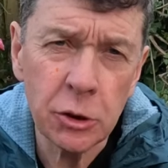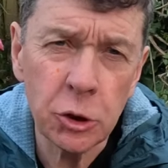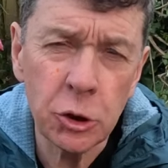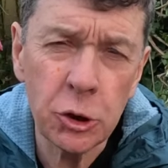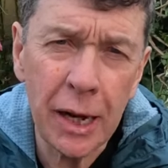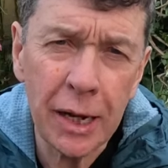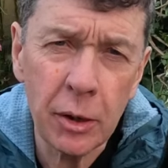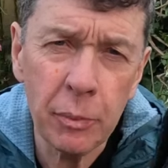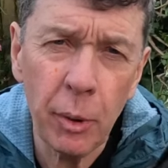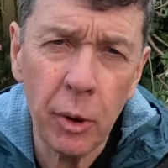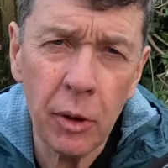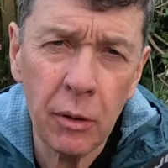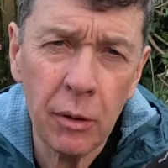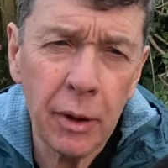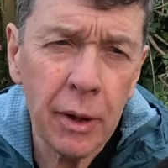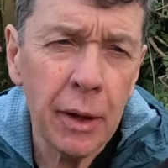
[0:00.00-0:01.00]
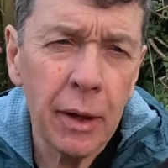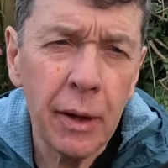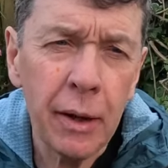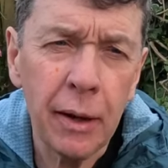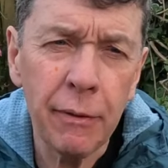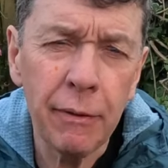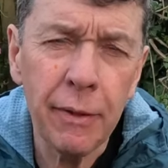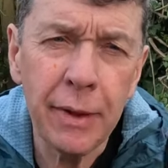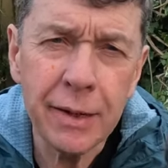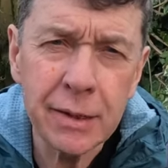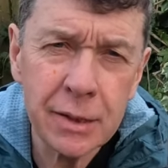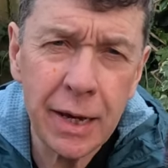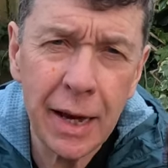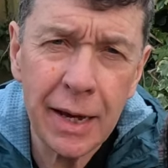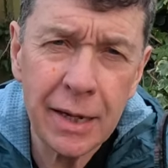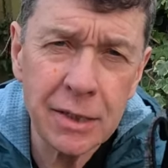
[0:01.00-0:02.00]
JETBOIL, in this
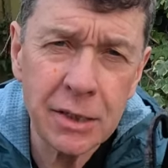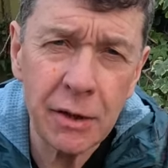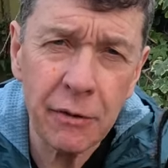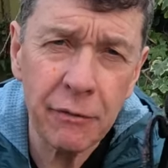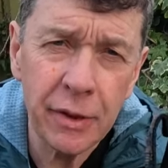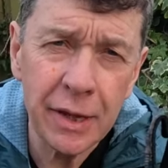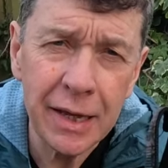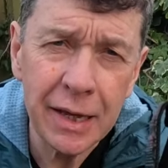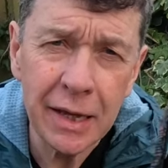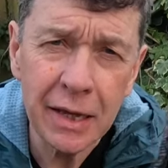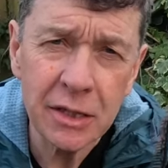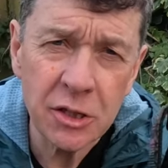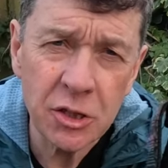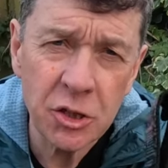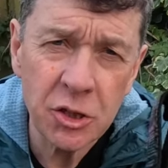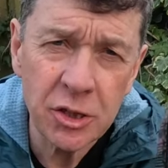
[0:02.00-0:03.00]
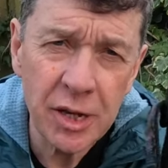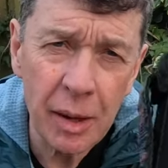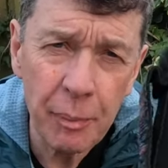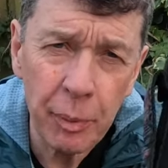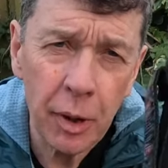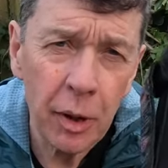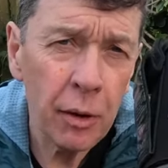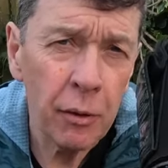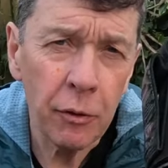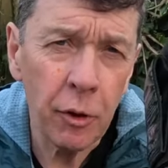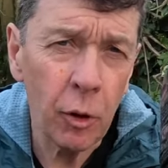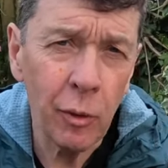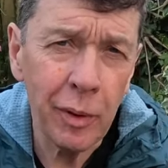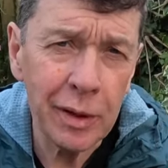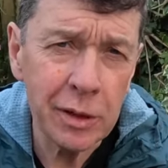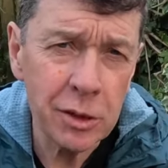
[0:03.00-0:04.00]
case the Zip,
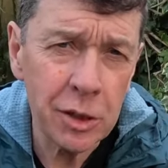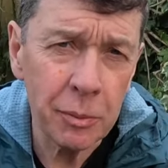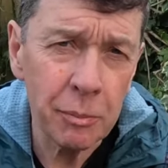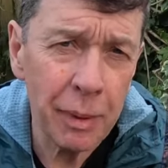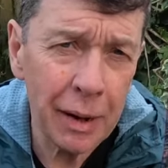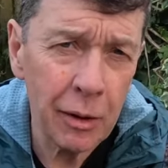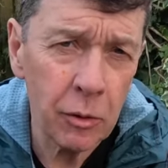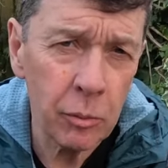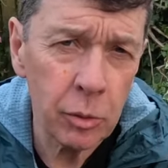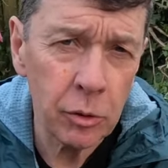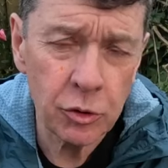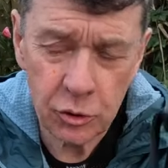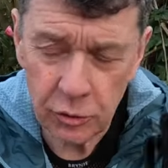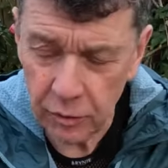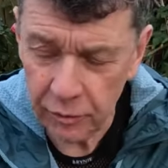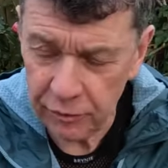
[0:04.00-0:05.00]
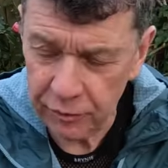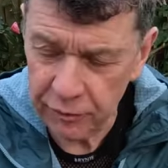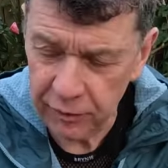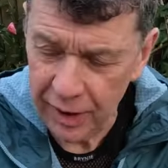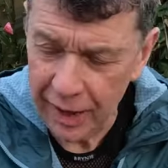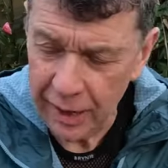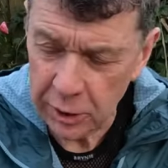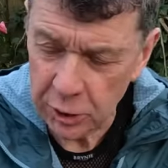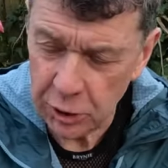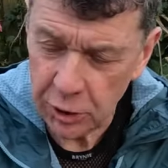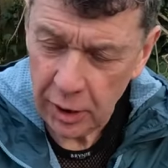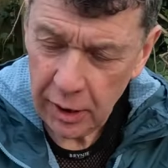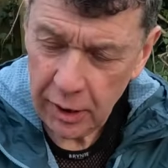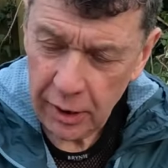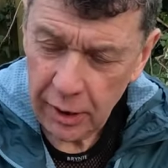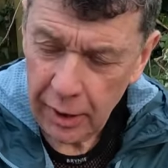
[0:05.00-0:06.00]
though it's comparable to the Flash,
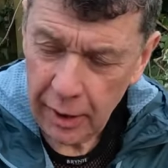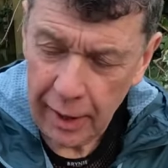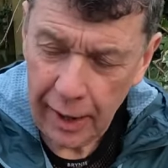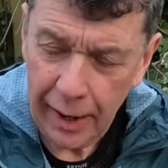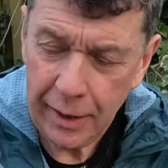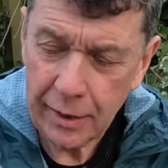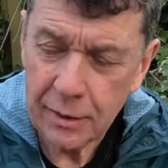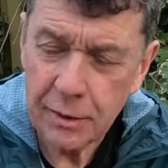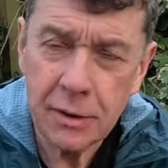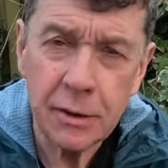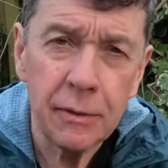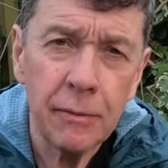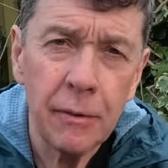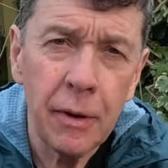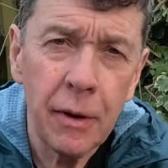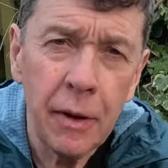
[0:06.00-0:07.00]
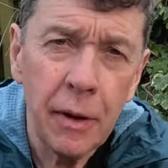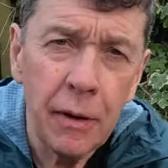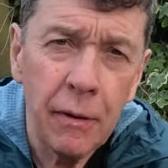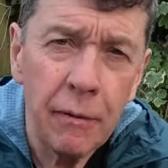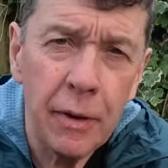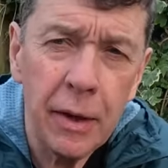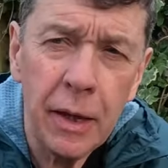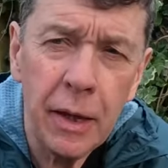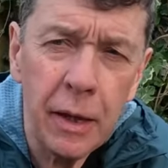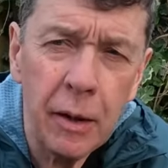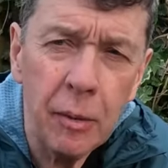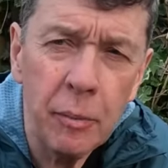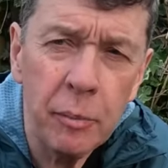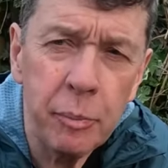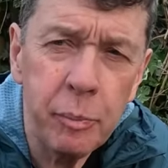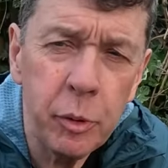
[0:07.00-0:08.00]
and the
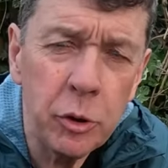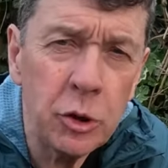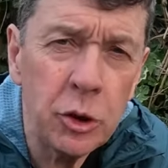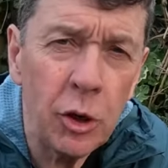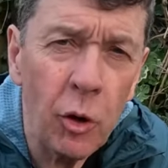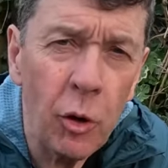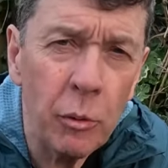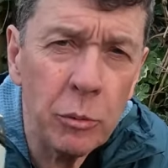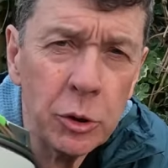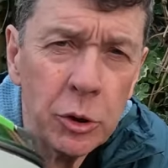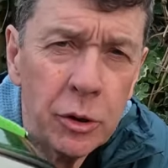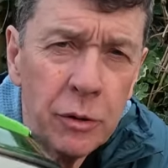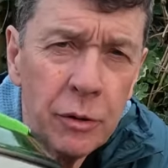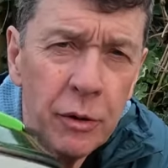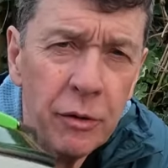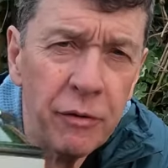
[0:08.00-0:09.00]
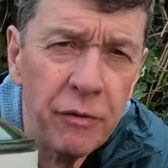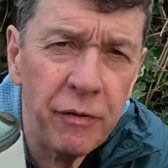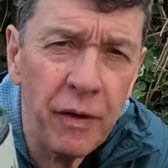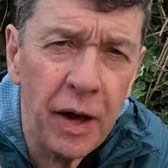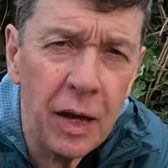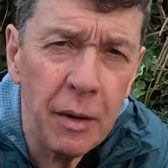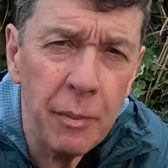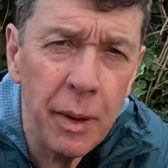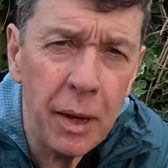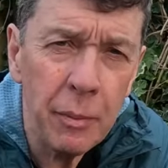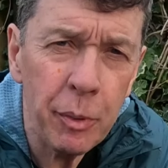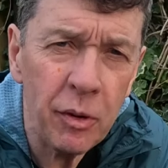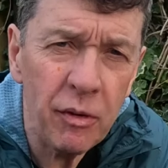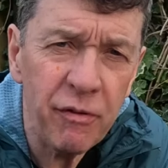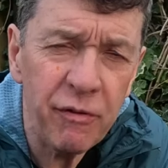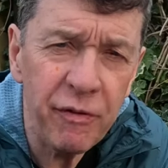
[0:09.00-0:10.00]
budget option, the
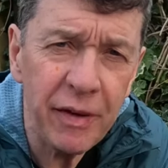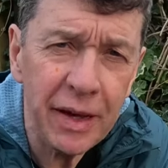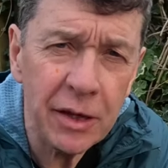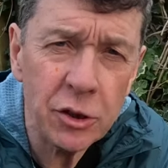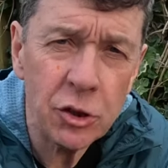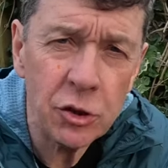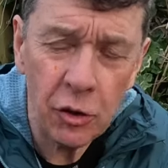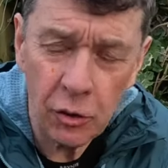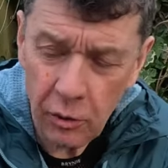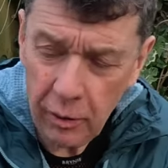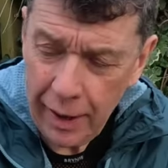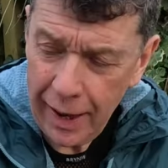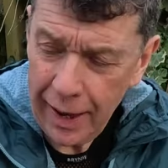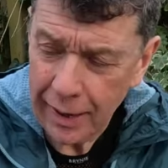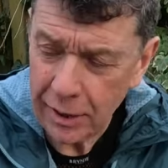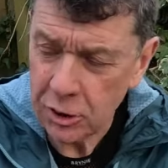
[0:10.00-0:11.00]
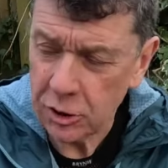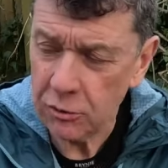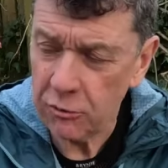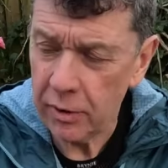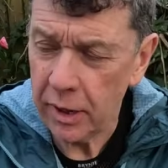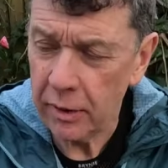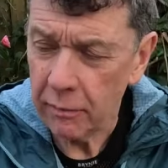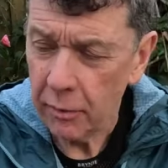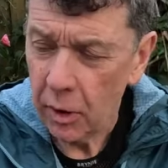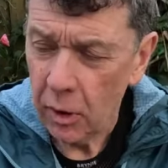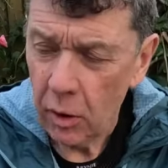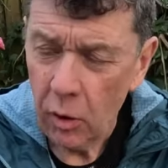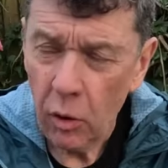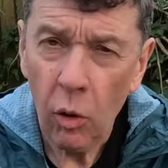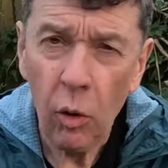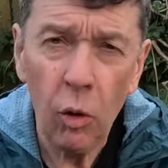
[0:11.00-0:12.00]
FIREMAPLE Fixed Star X3,
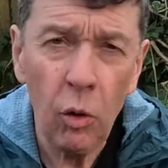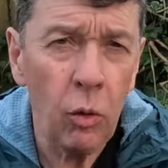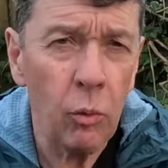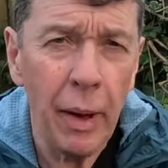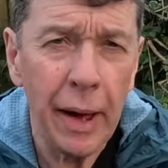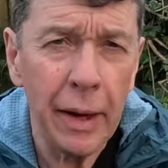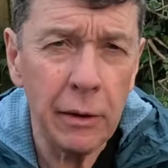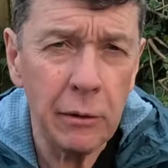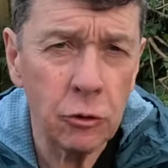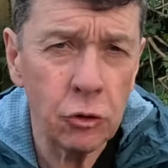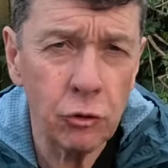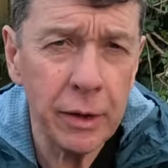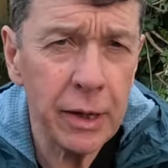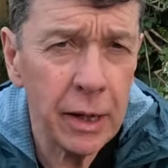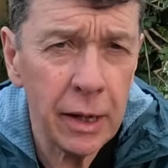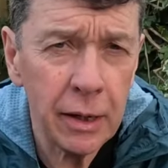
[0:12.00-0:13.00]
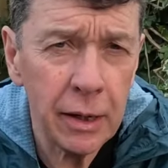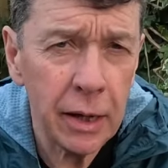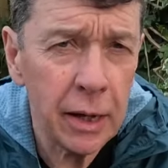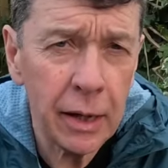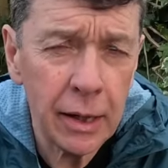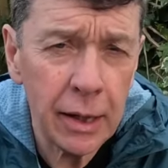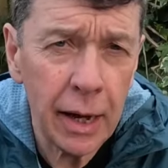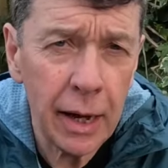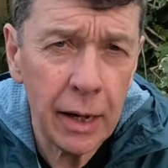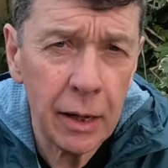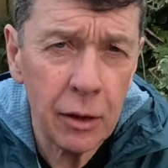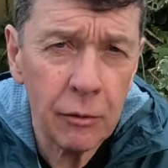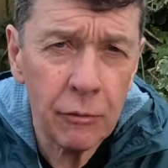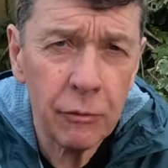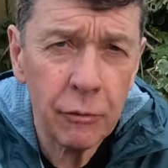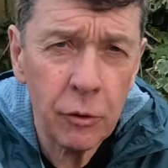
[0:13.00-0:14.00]
all while drinking a can
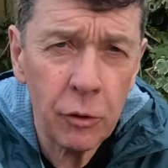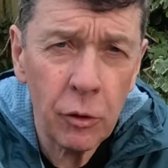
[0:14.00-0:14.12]
of